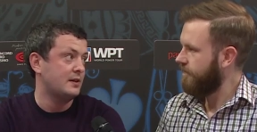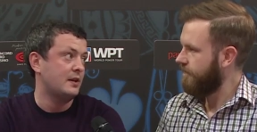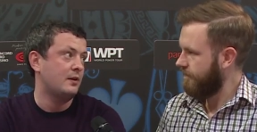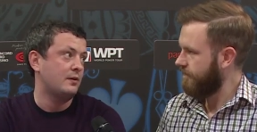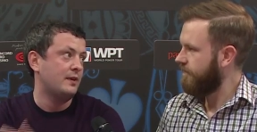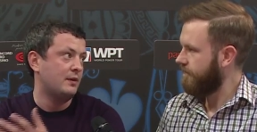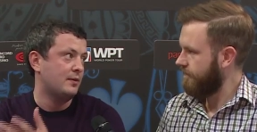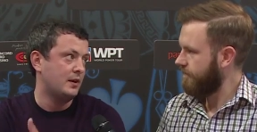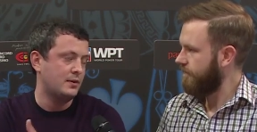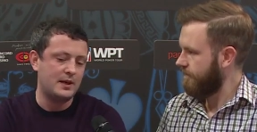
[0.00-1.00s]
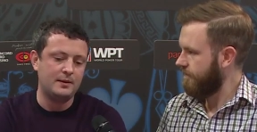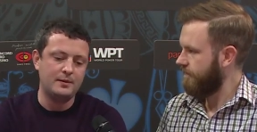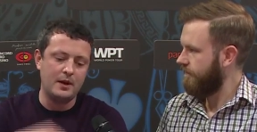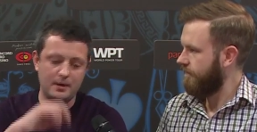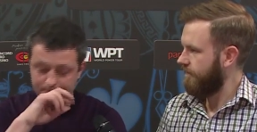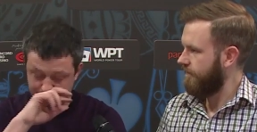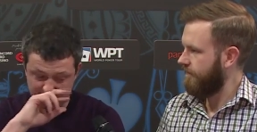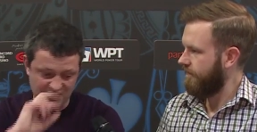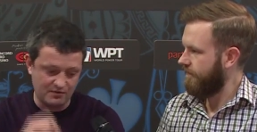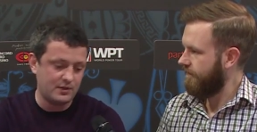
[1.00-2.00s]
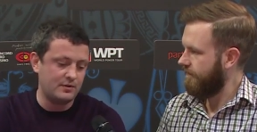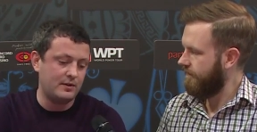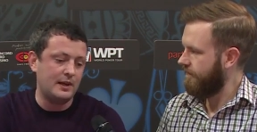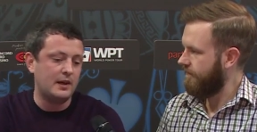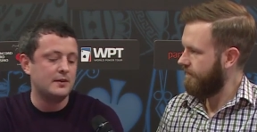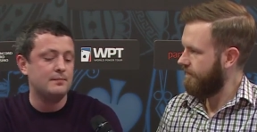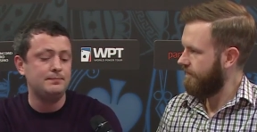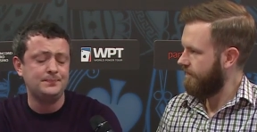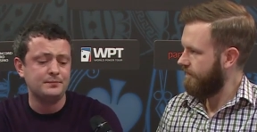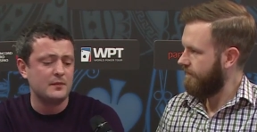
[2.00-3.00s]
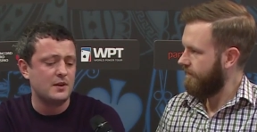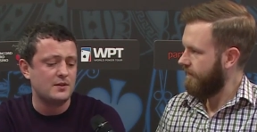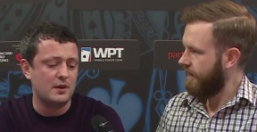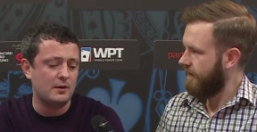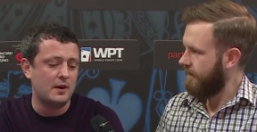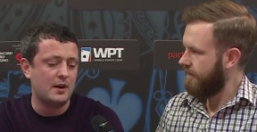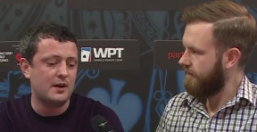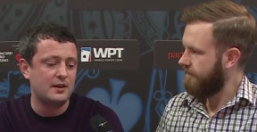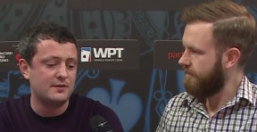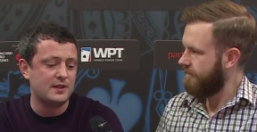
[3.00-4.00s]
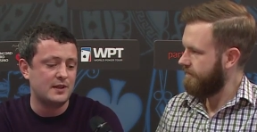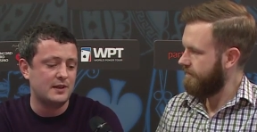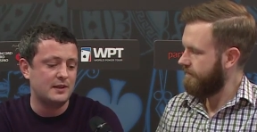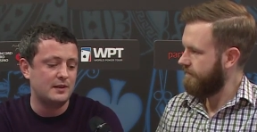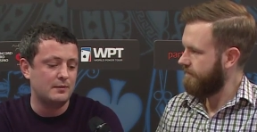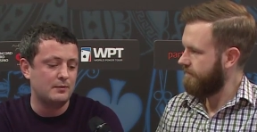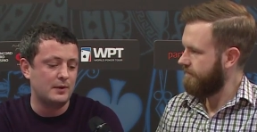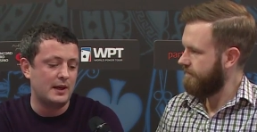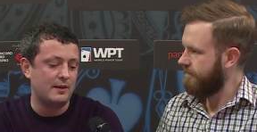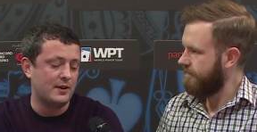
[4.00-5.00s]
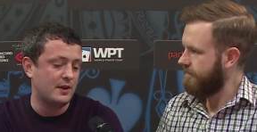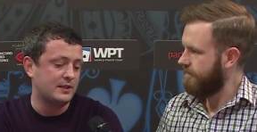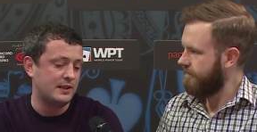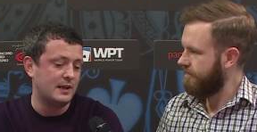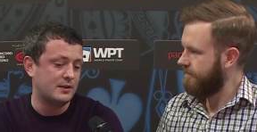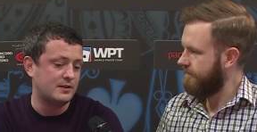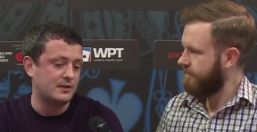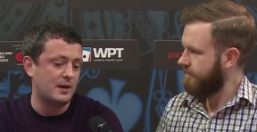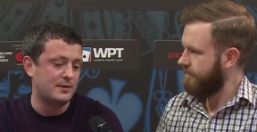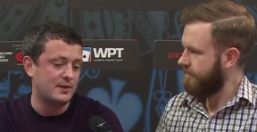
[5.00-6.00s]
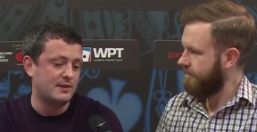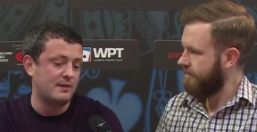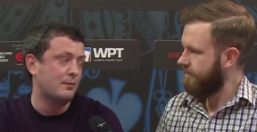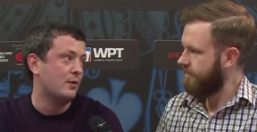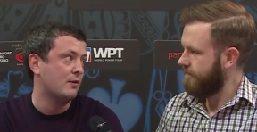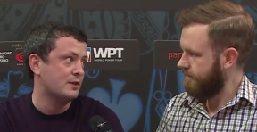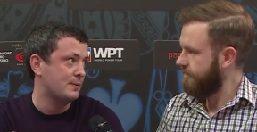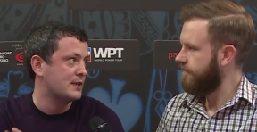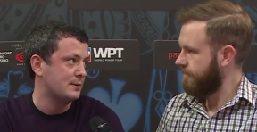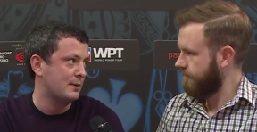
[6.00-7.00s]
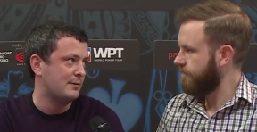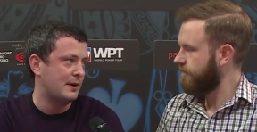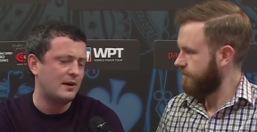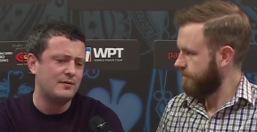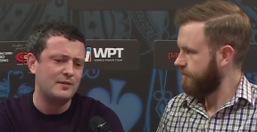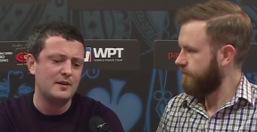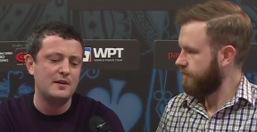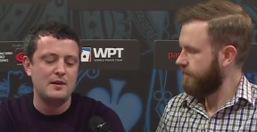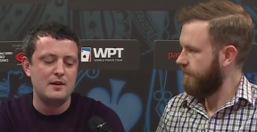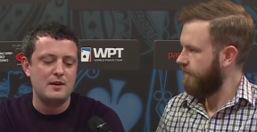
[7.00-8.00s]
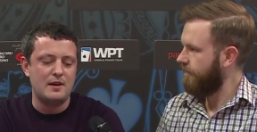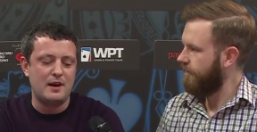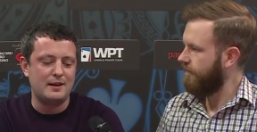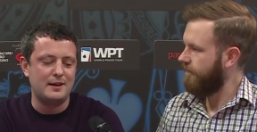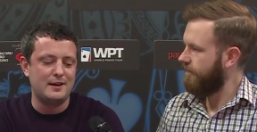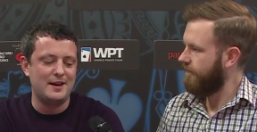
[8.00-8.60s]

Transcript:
Speaker 1: I don't know if anyone knows that. Um, it was a restaurant in London. So uh, I kind of decided that when I hit 30 that it was time to do something more responsible with my life and then I,